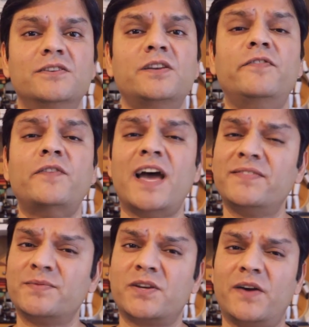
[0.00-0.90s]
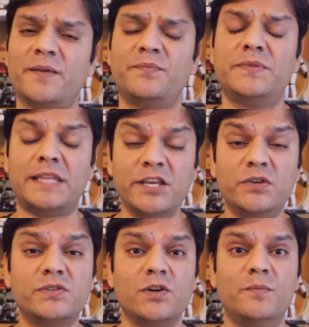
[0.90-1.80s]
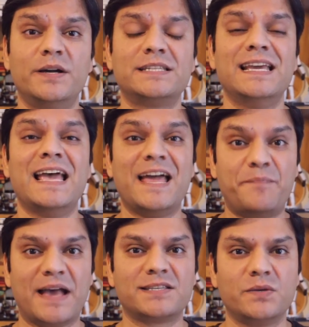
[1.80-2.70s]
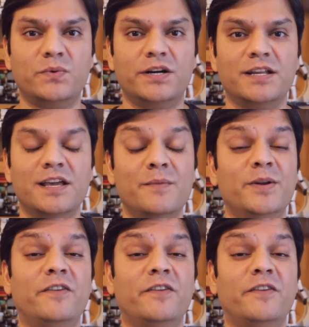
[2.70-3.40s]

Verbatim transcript: So if you have subscribed, thank you so much and pass the word.